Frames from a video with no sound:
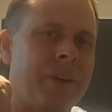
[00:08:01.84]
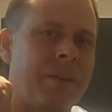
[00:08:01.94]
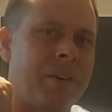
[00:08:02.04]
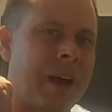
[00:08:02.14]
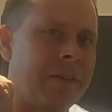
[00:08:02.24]

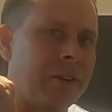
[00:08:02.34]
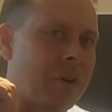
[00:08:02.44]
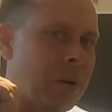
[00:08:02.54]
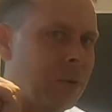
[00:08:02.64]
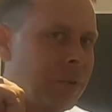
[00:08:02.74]
if you're having
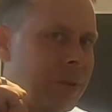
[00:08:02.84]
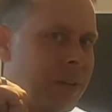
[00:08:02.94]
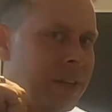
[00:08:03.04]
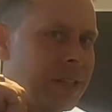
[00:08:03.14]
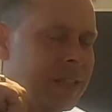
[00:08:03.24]
trouble with
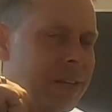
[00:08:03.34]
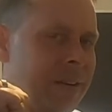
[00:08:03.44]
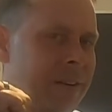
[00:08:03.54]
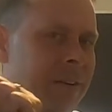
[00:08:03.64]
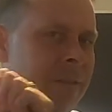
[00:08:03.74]
this,
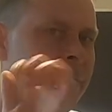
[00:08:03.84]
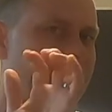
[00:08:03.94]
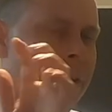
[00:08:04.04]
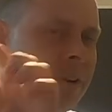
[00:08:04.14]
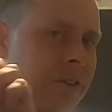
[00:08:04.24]

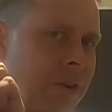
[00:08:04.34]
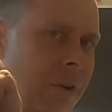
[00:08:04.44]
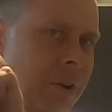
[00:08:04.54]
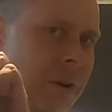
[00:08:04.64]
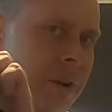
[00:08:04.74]
focus
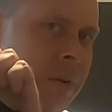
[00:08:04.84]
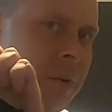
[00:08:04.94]
on